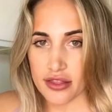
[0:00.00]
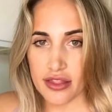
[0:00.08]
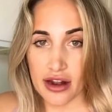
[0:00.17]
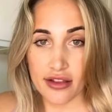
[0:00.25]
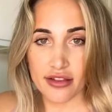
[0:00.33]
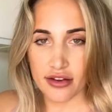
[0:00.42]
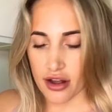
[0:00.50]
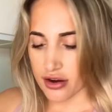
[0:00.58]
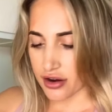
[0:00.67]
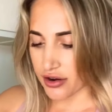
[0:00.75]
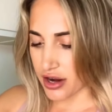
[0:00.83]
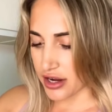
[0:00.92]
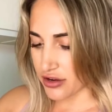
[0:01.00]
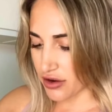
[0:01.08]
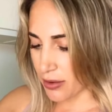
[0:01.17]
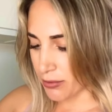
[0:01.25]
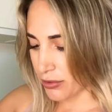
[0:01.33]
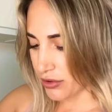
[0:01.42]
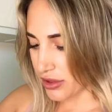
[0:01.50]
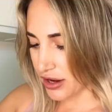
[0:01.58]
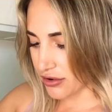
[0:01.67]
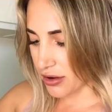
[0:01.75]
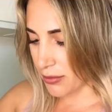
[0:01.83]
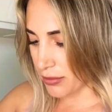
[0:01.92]
that's not already crumbled. I
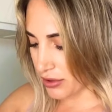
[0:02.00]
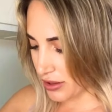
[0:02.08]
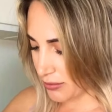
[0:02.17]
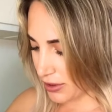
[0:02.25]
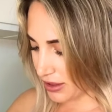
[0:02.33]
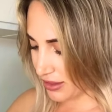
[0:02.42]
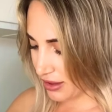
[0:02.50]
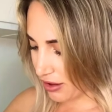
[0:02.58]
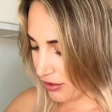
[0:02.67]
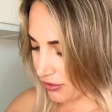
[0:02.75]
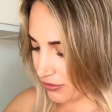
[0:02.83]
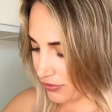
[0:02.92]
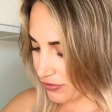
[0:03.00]
crumble it myself.